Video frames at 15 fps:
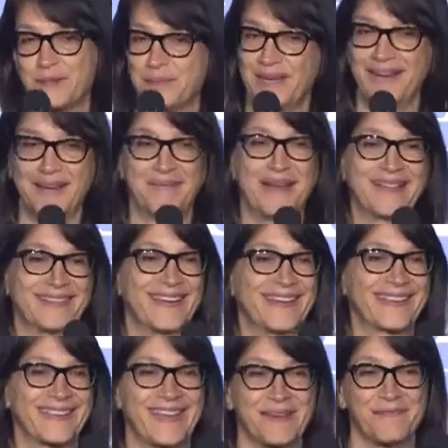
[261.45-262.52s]
But I'm not
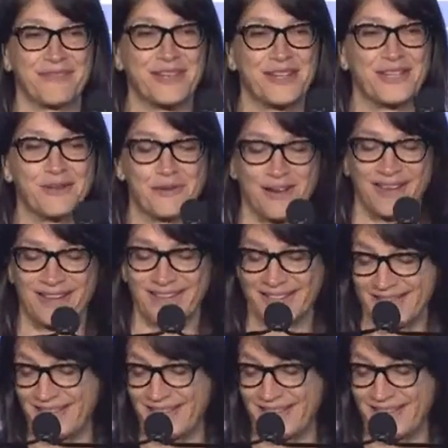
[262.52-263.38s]
like that. I'm very neurotic.